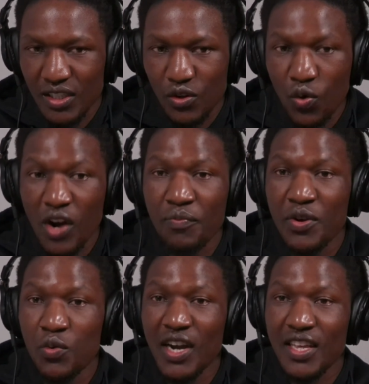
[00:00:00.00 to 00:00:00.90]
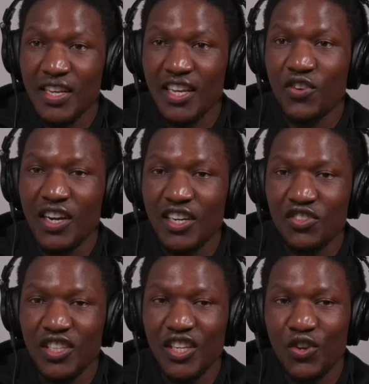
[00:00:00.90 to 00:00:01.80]
have been working in your
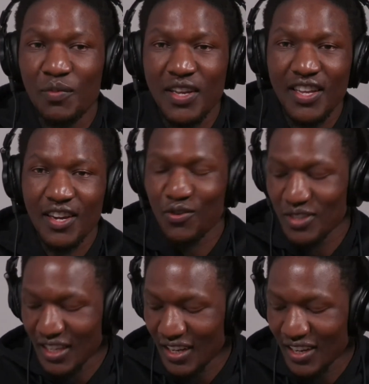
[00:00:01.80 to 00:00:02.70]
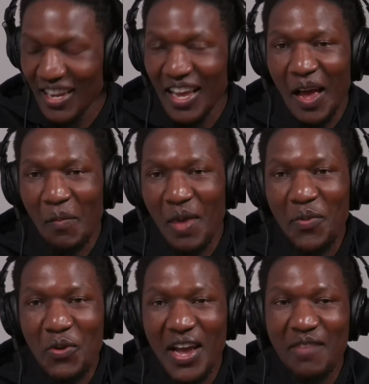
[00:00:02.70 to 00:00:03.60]
country. You're making a good salary. Maybe
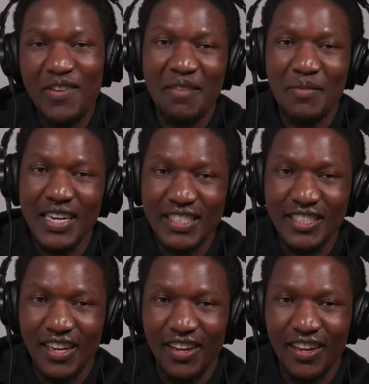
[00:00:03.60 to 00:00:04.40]
you are even a manager.